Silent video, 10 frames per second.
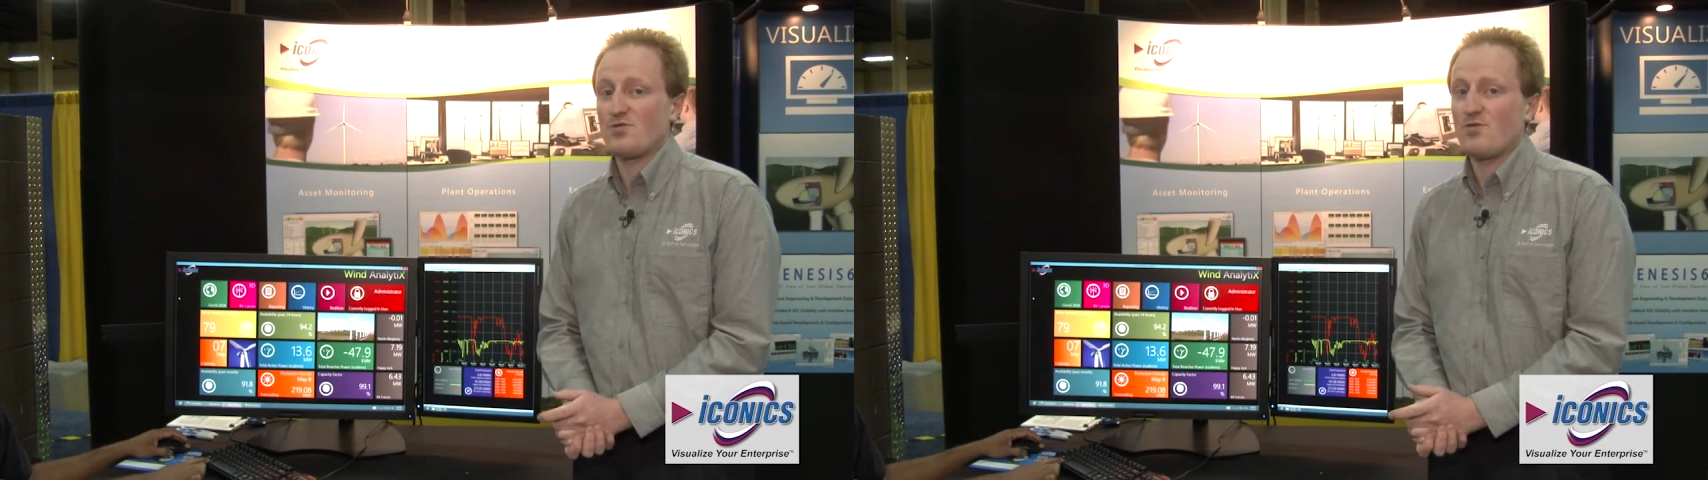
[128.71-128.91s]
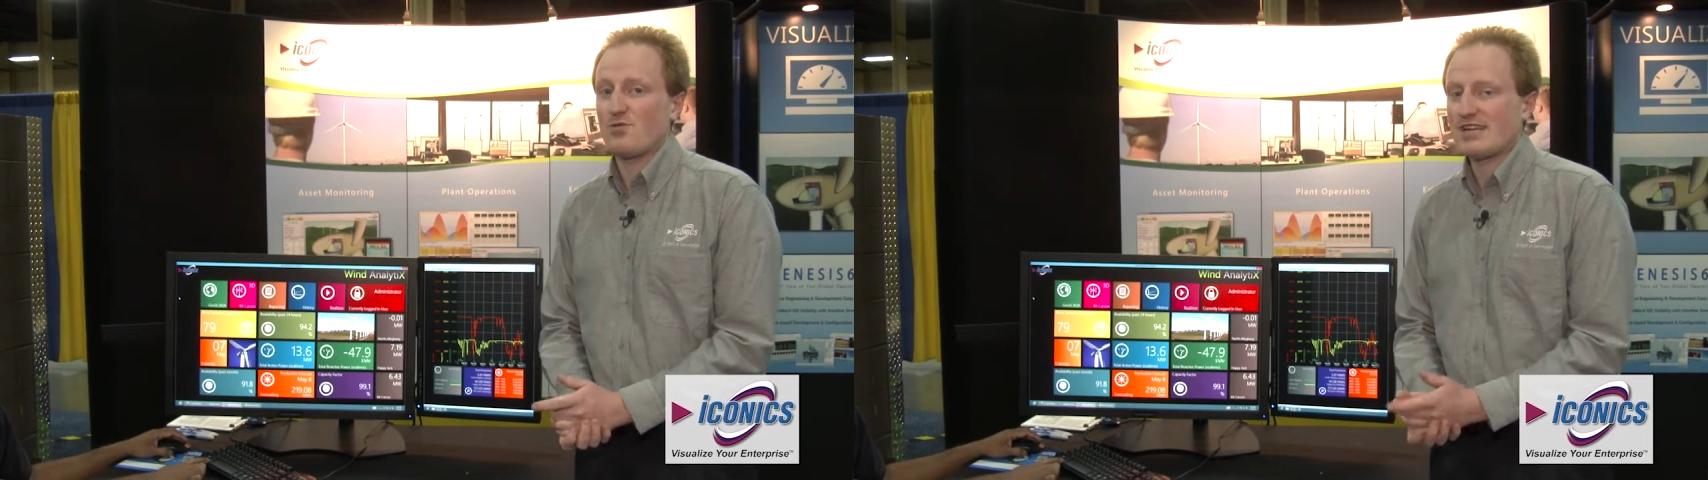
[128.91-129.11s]

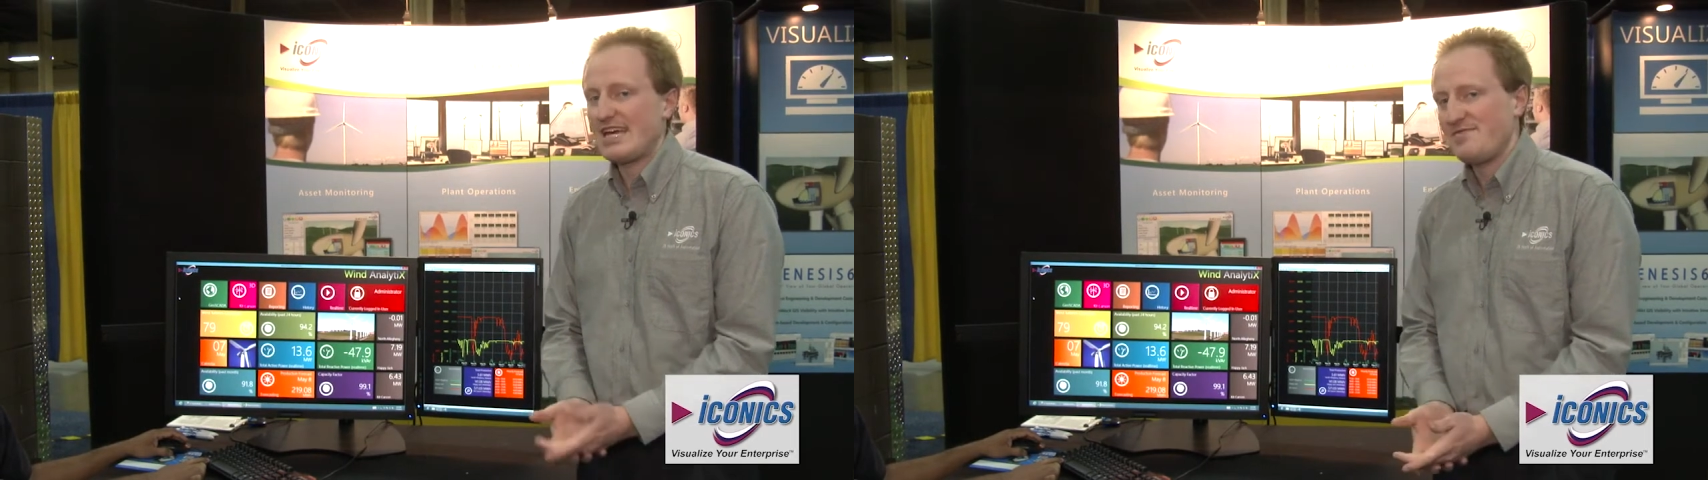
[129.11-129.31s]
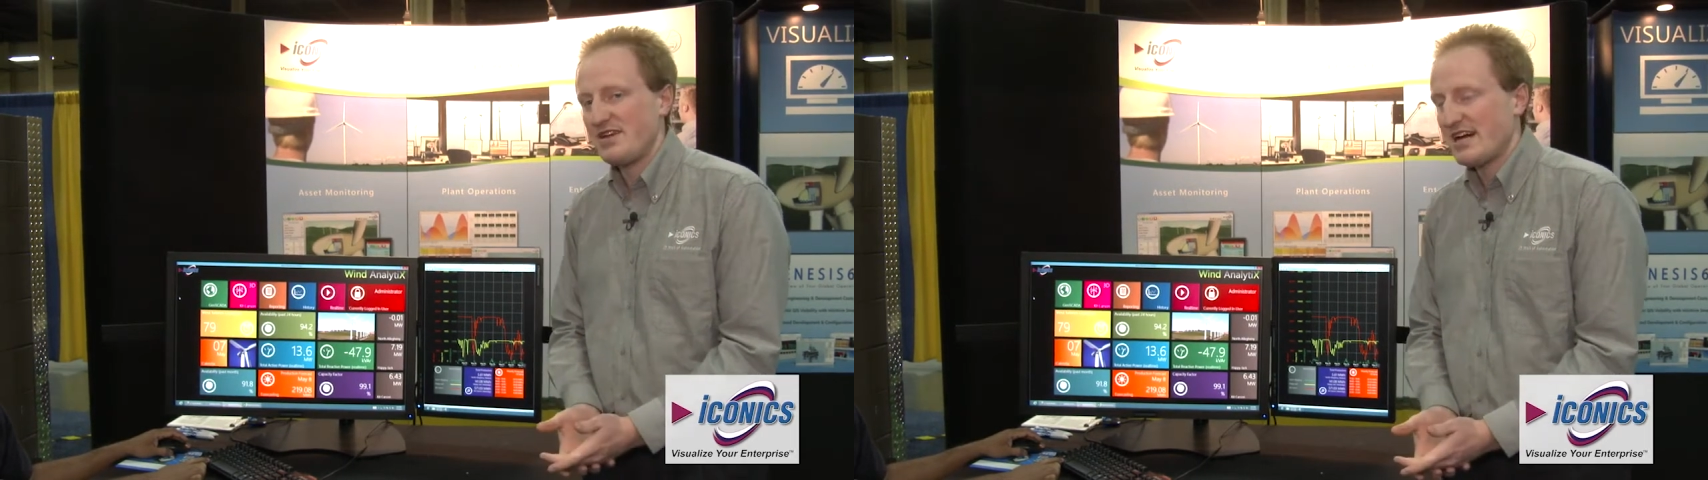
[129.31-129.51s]
or
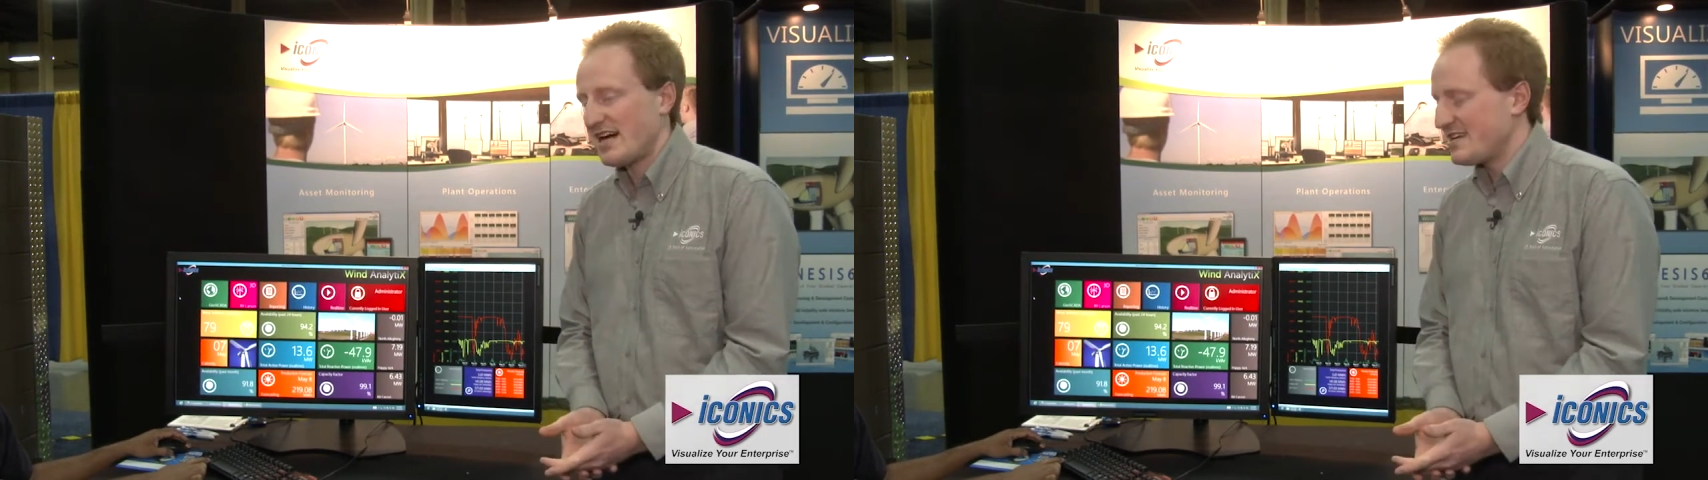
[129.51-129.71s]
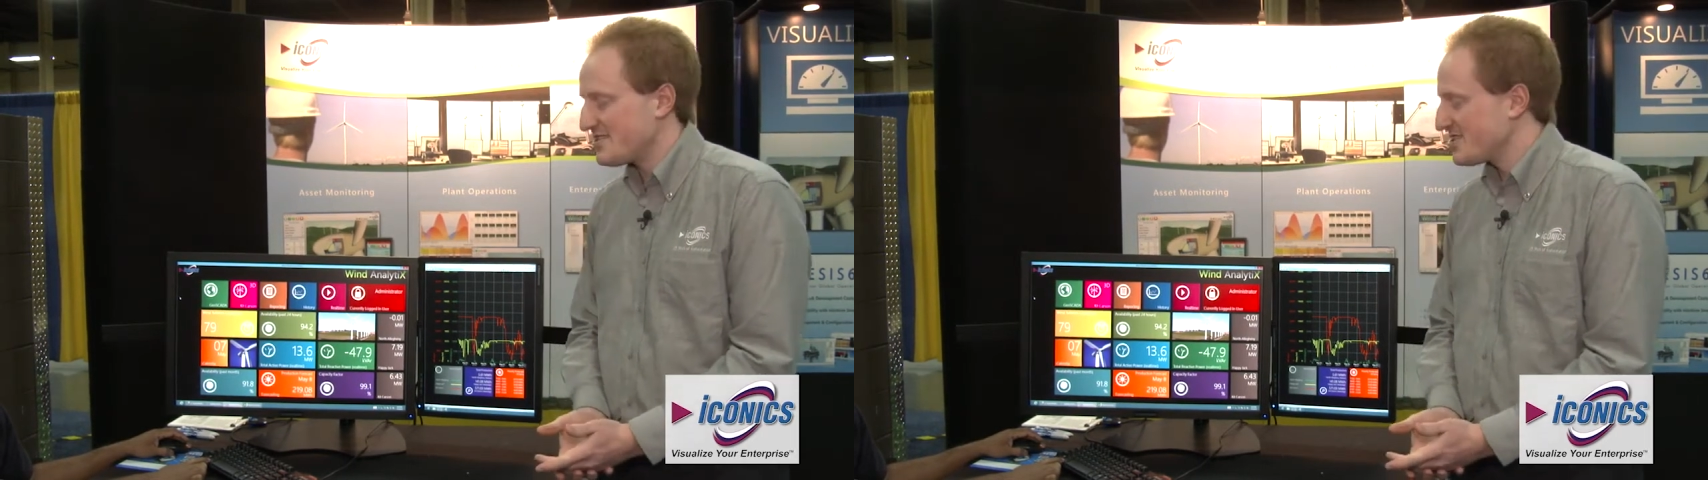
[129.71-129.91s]

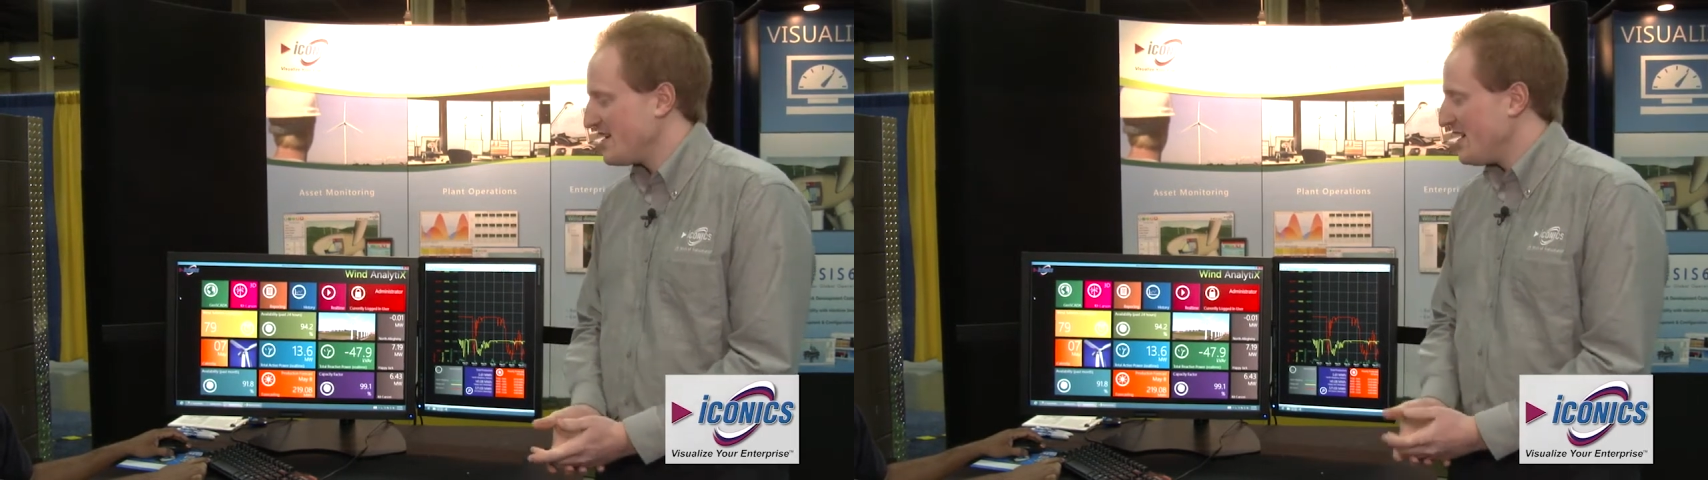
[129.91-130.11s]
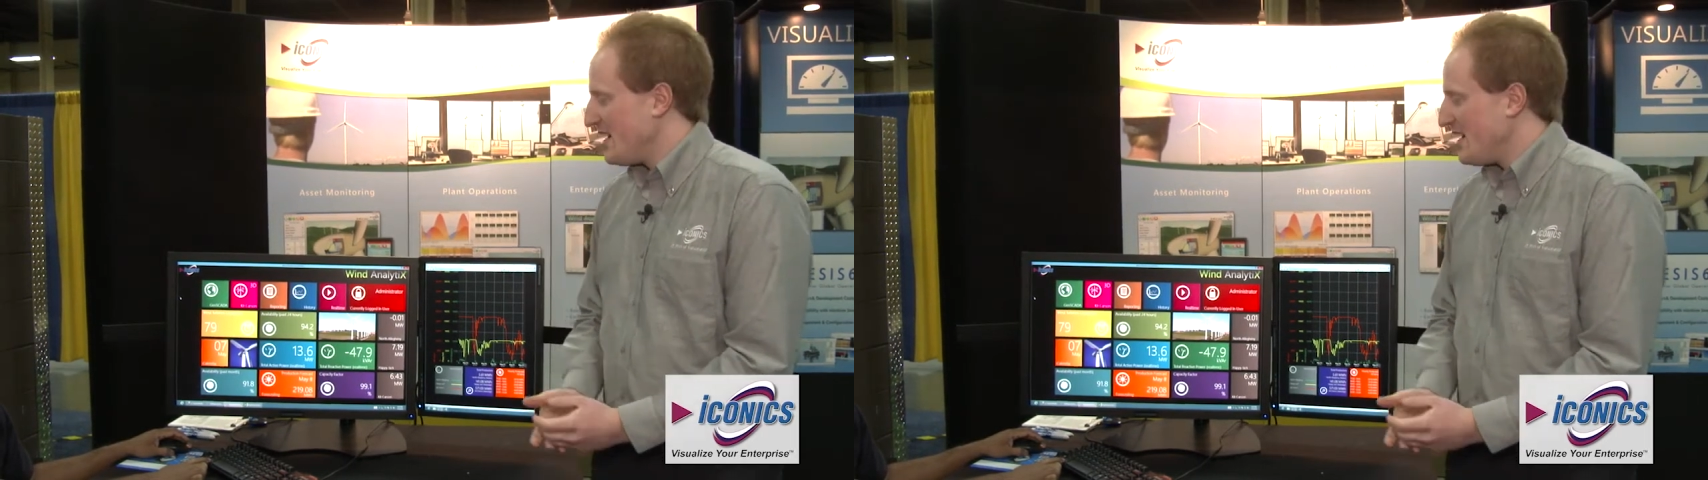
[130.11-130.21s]
KPIs.